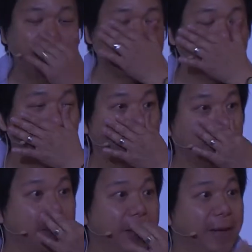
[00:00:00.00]
me.
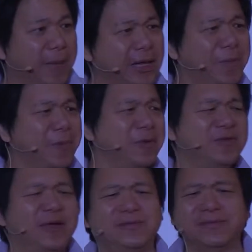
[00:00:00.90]
Many people
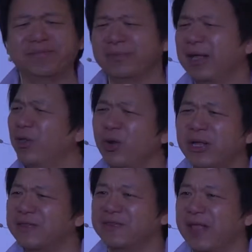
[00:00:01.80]
say, I don't
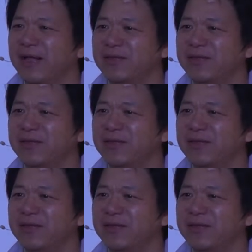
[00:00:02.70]
understand